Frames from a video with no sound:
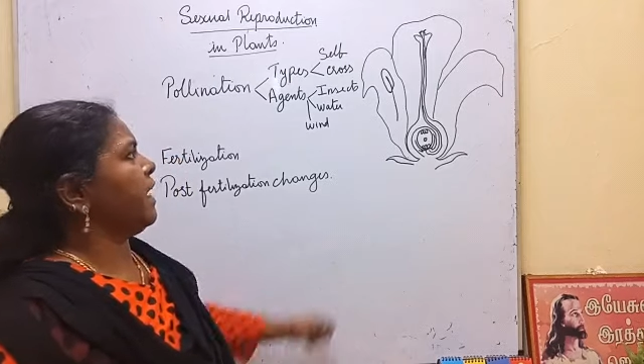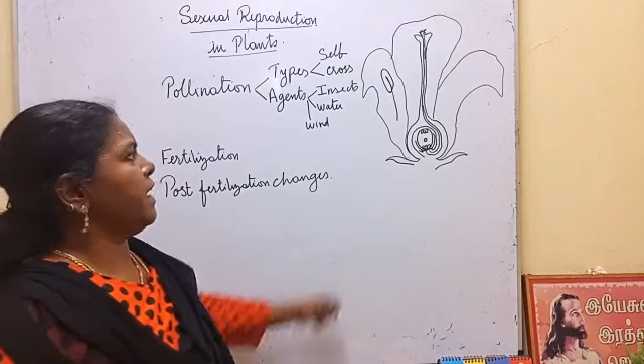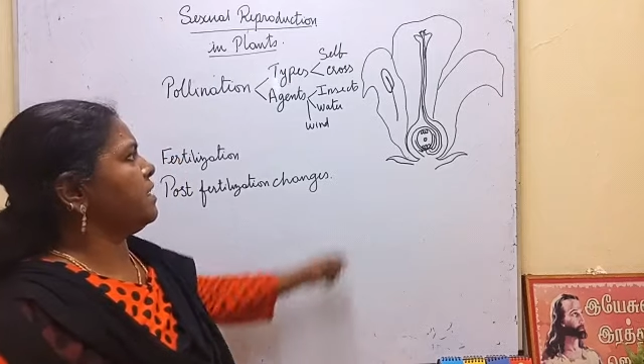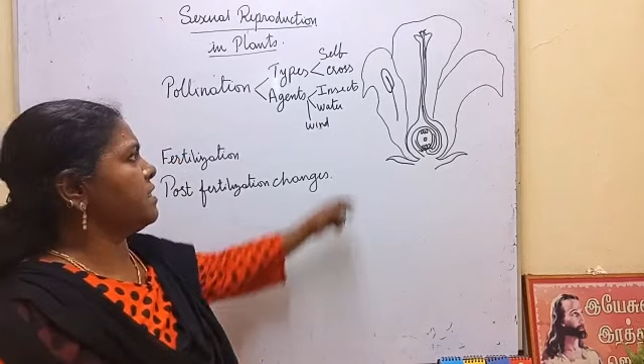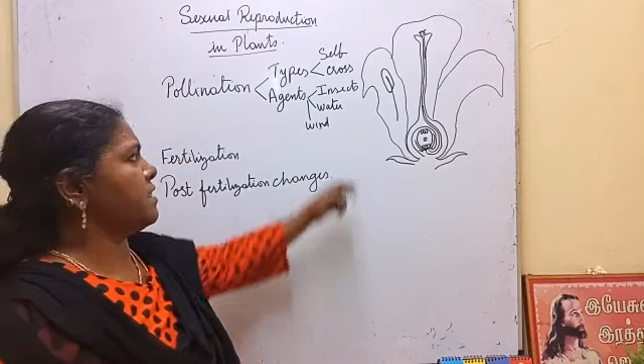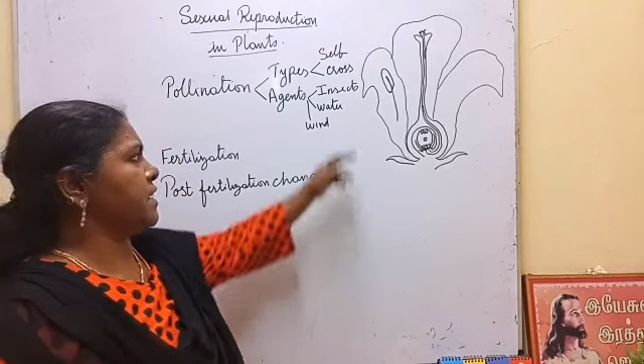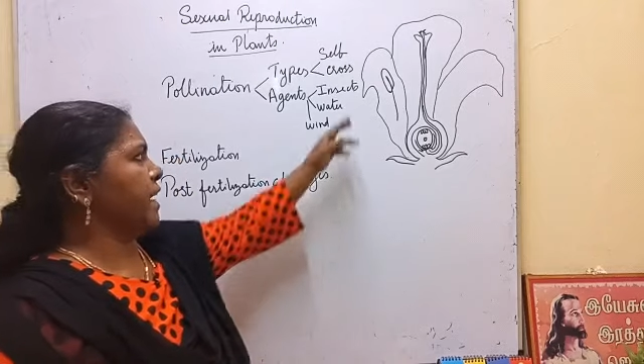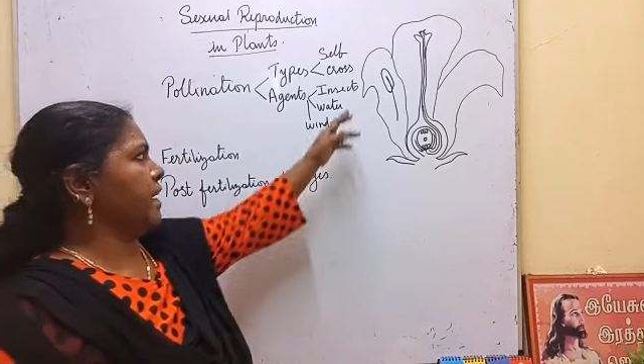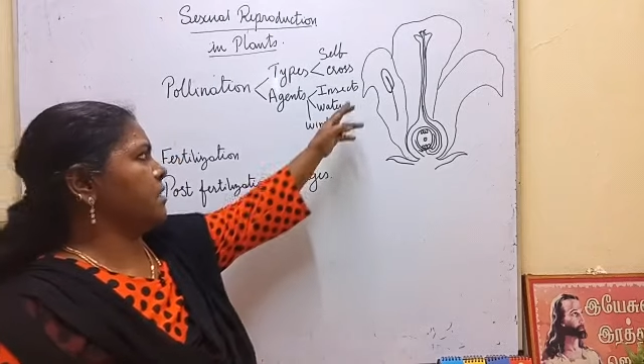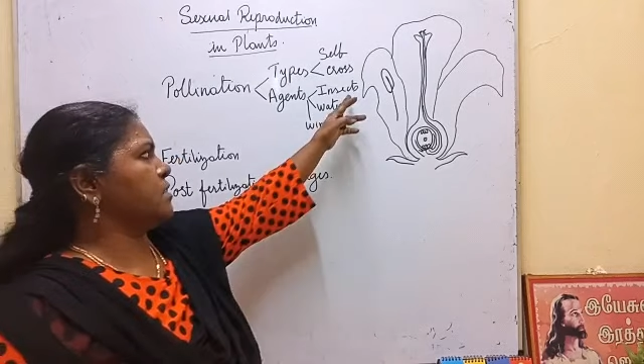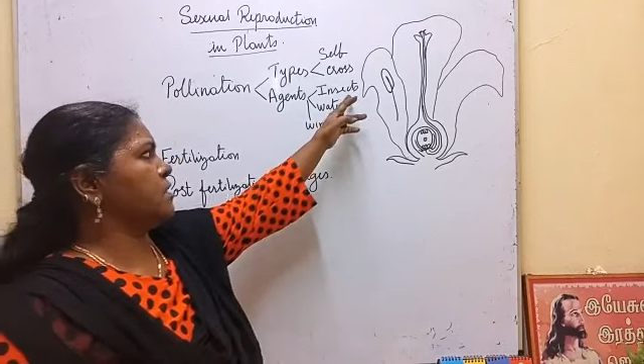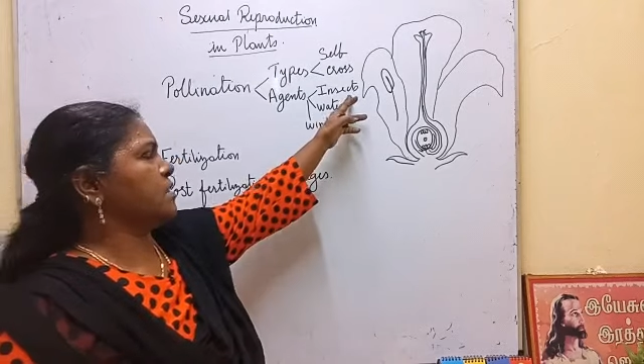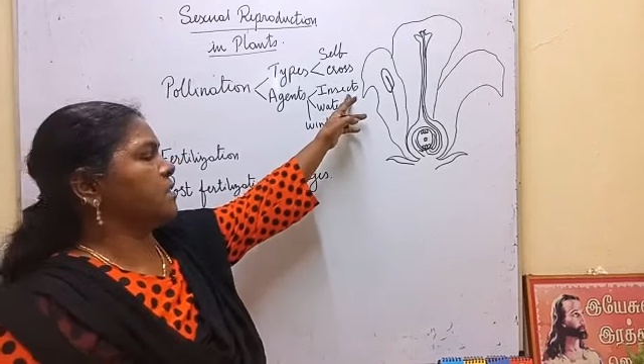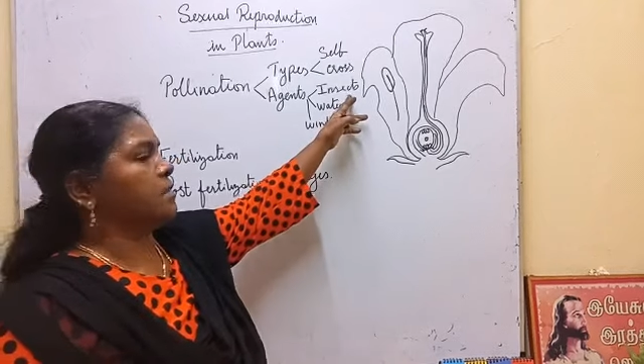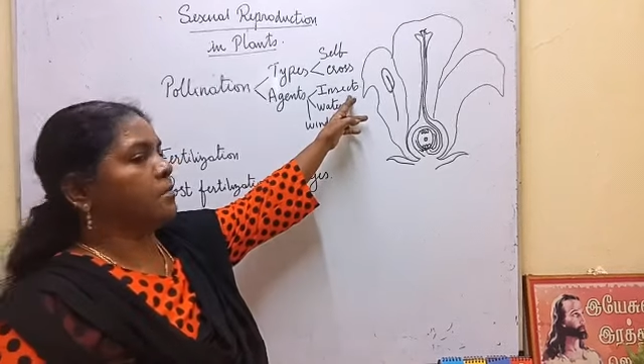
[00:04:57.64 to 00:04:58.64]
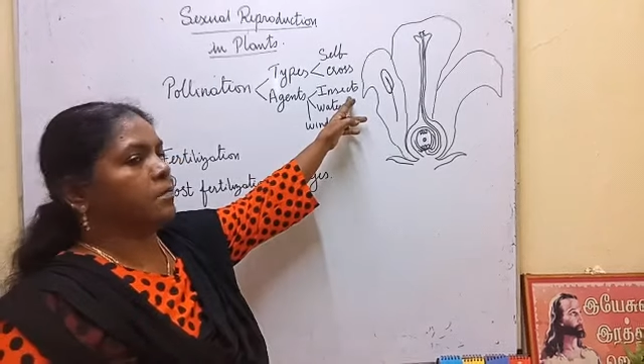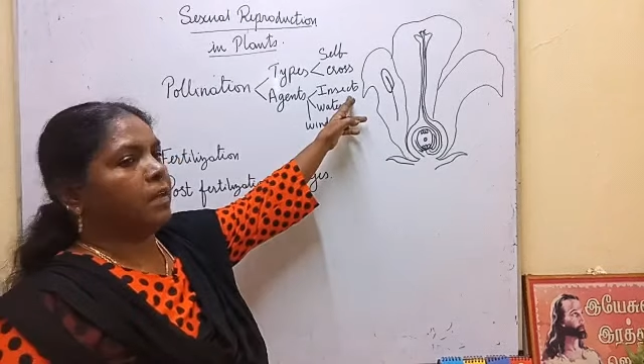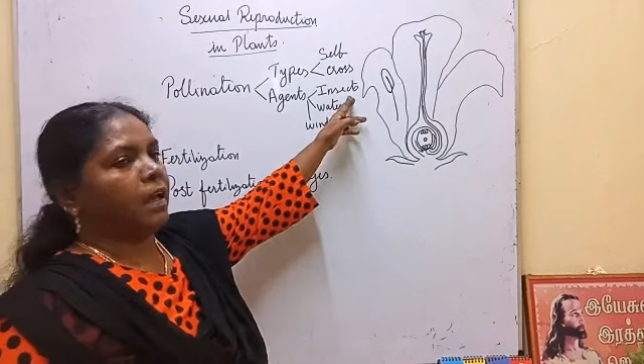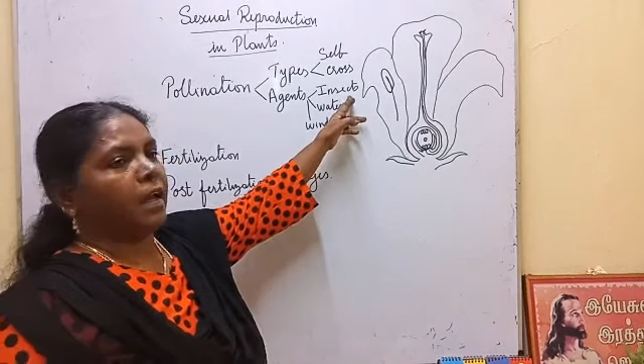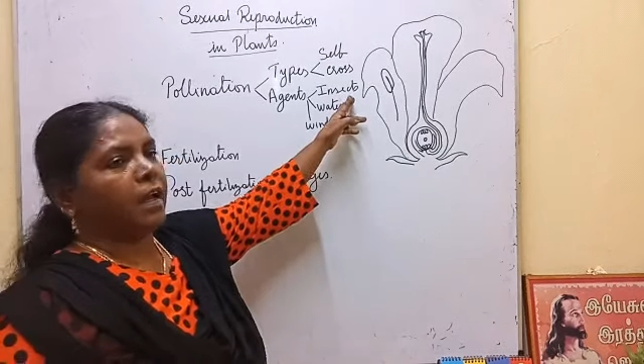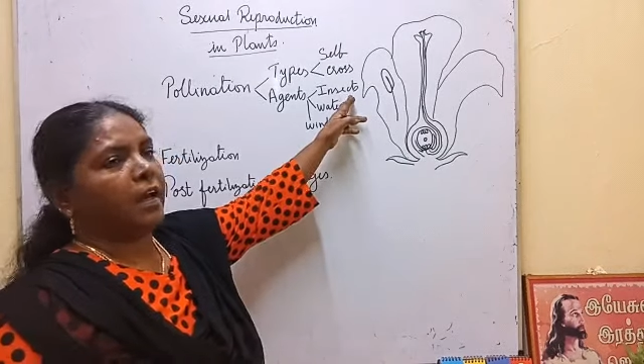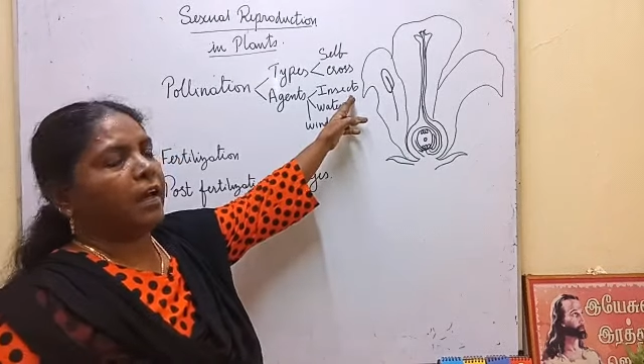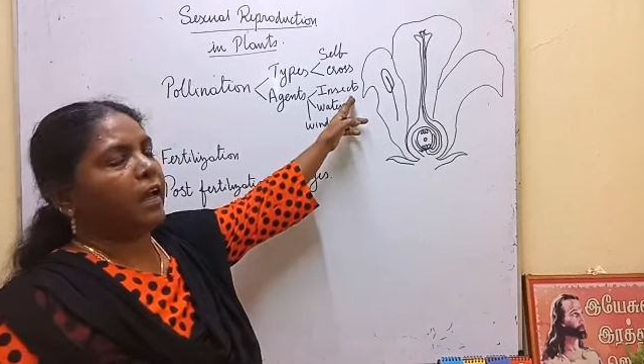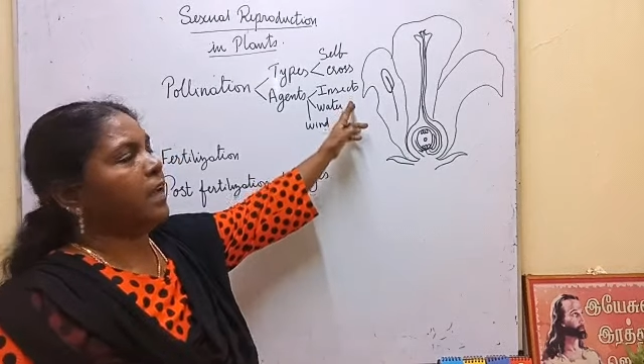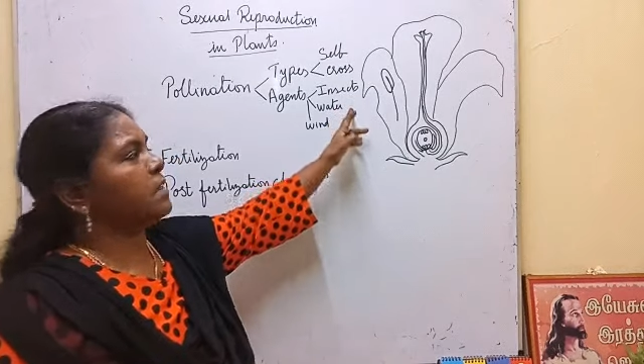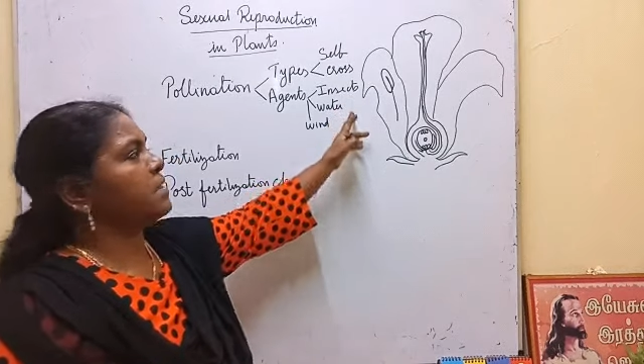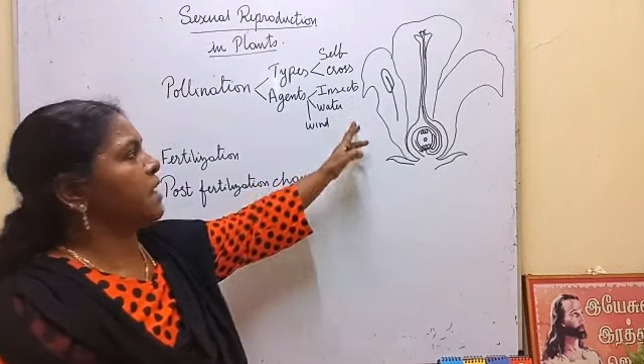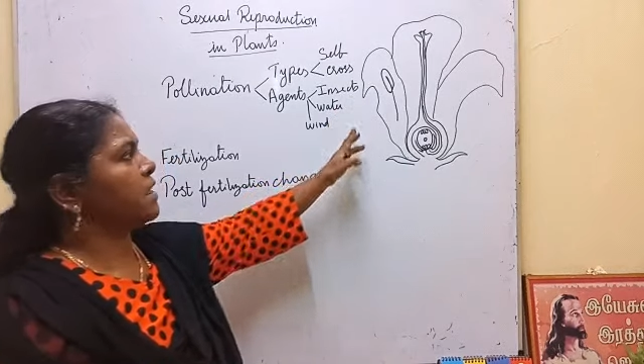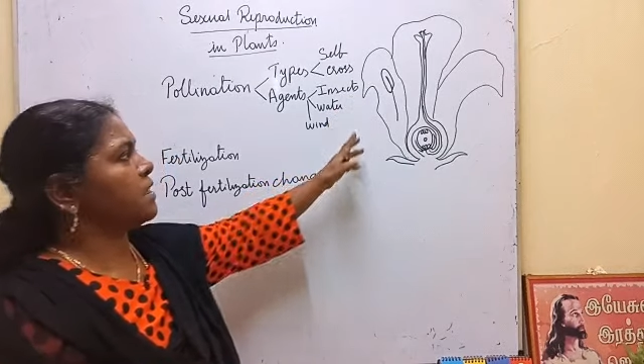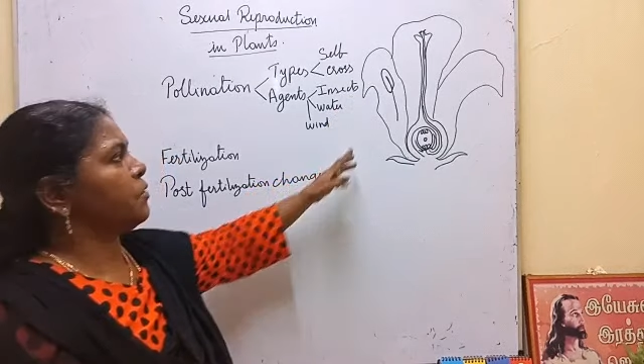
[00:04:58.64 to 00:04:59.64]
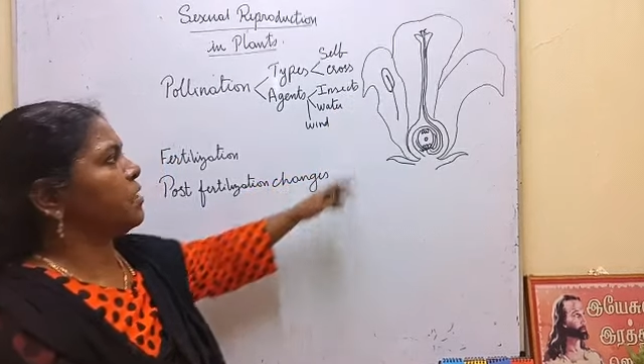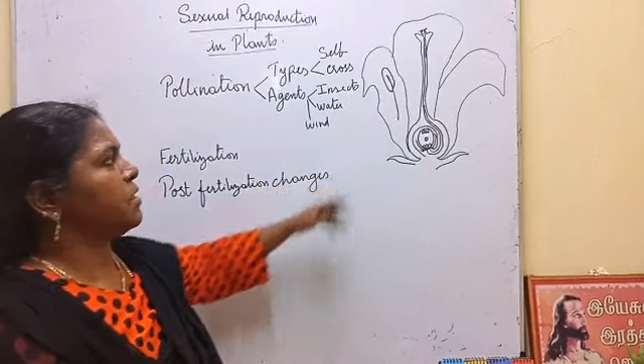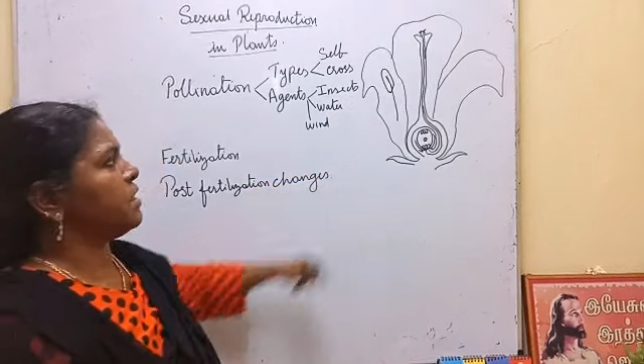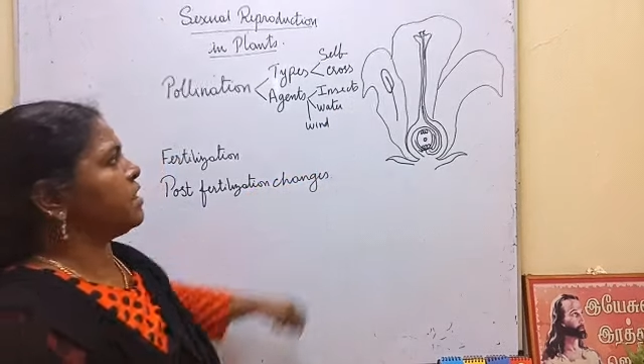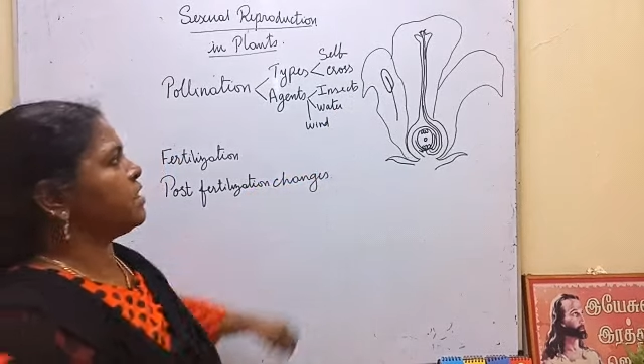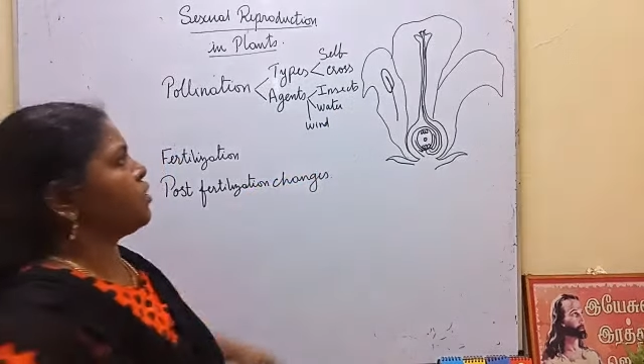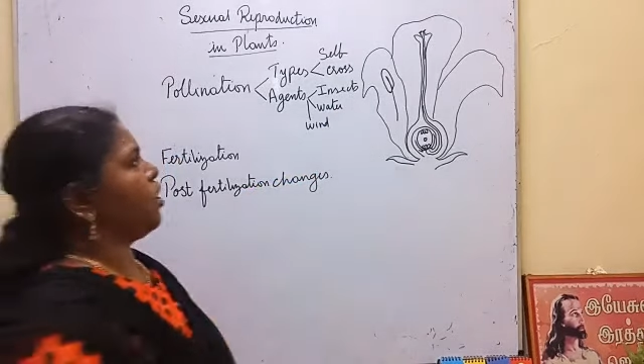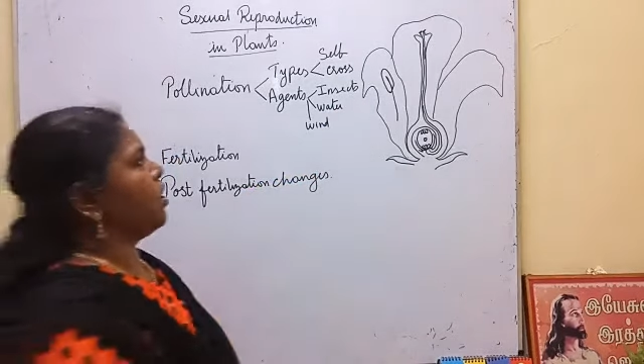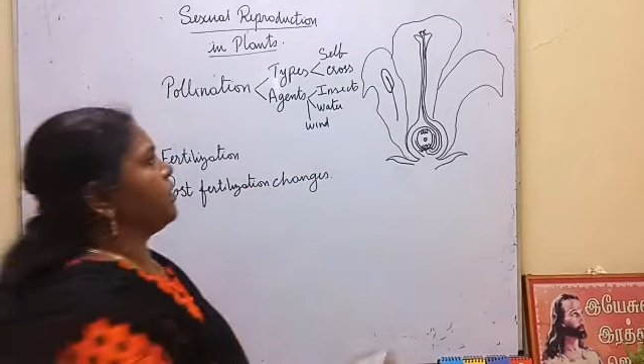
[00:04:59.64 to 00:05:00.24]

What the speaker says: Insects. Insects will sit